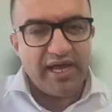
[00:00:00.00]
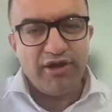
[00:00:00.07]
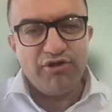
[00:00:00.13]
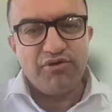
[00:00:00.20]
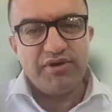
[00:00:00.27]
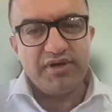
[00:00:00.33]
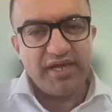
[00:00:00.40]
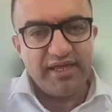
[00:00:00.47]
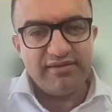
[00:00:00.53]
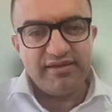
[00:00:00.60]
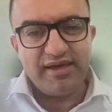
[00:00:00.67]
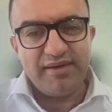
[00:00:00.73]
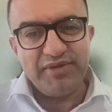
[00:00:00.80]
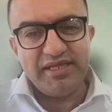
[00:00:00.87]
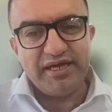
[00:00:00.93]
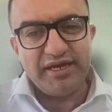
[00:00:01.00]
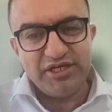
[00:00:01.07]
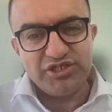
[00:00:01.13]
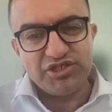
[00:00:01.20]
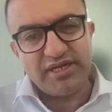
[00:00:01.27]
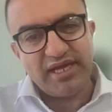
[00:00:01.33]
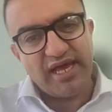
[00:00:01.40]
alone in the MENA
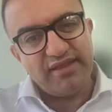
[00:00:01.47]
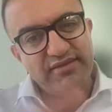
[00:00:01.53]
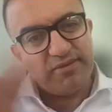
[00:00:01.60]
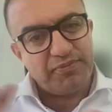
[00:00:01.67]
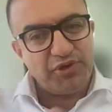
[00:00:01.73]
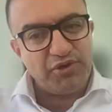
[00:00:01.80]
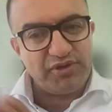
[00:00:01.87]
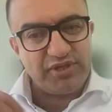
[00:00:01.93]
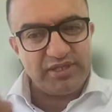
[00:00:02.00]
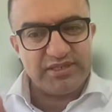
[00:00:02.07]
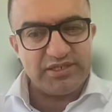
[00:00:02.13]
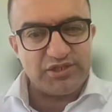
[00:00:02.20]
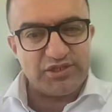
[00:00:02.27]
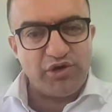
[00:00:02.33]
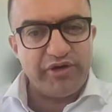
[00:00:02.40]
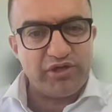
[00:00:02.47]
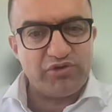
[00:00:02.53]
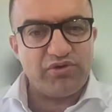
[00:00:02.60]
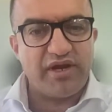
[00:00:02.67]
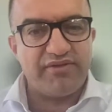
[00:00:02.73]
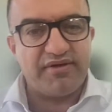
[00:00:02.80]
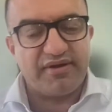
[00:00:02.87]
region, and the priorities is going
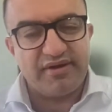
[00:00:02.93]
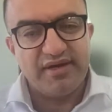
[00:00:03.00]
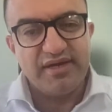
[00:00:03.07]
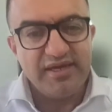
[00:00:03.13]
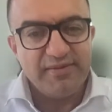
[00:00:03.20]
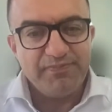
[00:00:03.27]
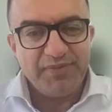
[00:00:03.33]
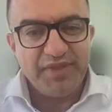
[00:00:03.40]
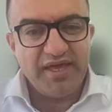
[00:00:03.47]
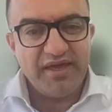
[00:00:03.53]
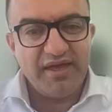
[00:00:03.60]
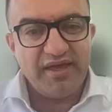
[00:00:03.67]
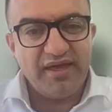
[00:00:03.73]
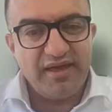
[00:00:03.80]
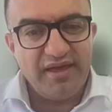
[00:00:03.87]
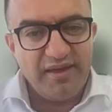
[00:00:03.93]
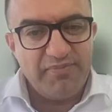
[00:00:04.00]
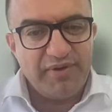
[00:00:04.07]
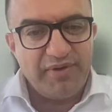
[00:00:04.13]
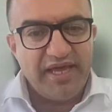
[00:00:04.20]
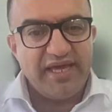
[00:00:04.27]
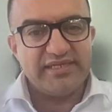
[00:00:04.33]
to another
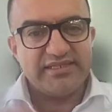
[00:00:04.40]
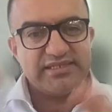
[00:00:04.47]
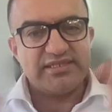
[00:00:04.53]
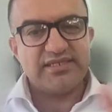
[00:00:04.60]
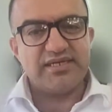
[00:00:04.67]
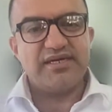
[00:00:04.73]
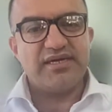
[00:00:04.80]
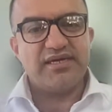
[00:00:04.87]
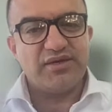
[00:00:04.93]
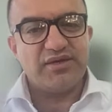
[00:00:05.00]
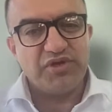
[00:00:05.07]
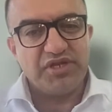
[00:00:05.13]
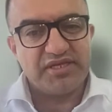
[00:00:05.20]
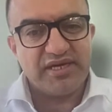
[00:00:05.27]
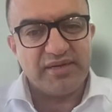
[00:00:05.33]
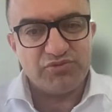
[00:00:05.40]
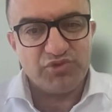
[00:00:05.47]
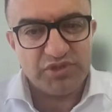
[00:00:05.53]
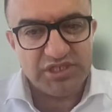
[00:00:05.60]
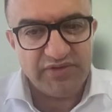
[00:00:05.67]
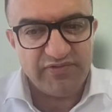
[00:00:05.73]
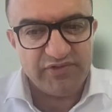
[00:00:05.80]
place when it comes
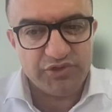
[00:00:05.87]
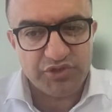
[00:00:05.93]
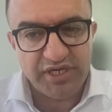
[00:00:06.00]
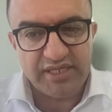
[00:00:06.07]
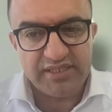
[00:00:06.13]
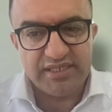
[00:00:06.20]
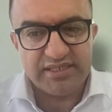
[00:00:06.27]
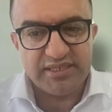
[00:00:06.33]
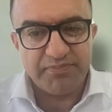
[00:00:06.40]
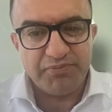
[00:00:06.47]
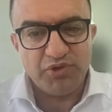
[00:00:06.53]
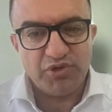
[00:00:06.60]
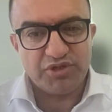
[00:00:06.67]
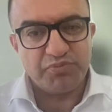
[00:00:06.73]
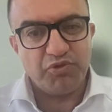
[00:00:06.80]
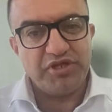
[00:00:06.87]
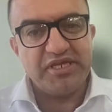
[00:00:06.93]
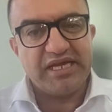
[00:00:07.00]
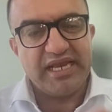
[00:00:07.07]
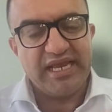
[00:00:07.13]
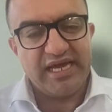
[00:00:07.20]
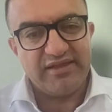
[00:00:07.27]
to civil society support
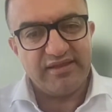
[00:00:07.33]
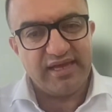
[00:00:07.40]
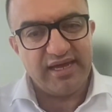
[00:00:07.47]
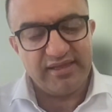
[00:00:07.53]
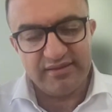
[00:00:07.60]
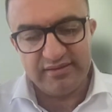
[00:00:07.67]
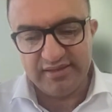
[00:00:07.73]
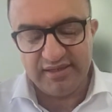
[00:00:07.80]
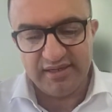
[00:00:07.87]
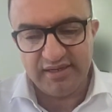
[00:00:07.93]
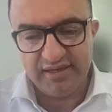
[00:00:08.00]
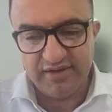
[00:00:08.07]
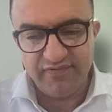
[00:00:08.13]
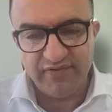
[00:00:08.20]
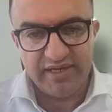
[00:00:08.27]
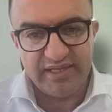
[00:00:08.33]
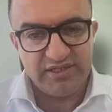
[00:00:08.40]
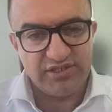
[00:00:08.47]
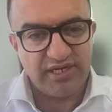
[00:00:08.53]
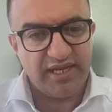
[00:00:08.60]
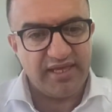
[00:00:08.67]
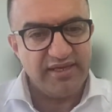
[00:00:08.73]
politically and
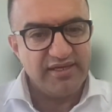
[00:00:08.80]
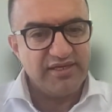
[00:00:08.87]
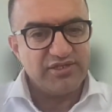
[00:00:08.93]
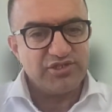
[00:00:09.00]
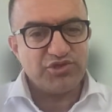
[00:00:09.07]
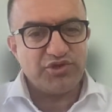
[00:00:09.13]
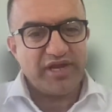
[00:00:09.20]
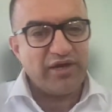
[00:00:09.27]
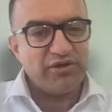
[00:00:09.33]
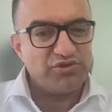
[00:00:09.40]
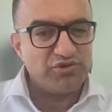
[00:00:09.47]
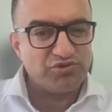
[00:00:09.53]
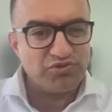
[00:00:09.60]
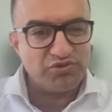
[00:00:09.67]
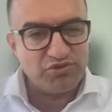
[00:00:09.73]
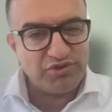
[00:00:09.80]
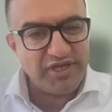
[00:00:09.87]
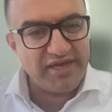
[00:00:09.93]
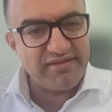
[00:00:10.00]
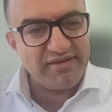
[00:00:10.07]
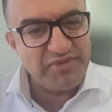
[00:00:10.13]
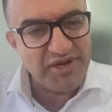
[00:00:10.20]
financially. Sorry, I don't want to
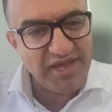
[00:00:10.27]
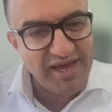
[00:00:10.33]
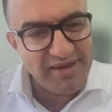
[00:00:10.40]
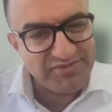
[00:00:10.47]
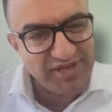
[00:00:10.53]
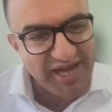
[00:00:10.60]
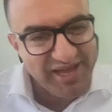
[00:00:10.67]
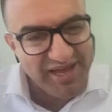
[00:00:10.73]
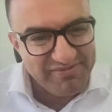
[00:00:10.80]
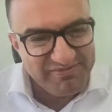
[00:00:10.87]
take the MERIAM time.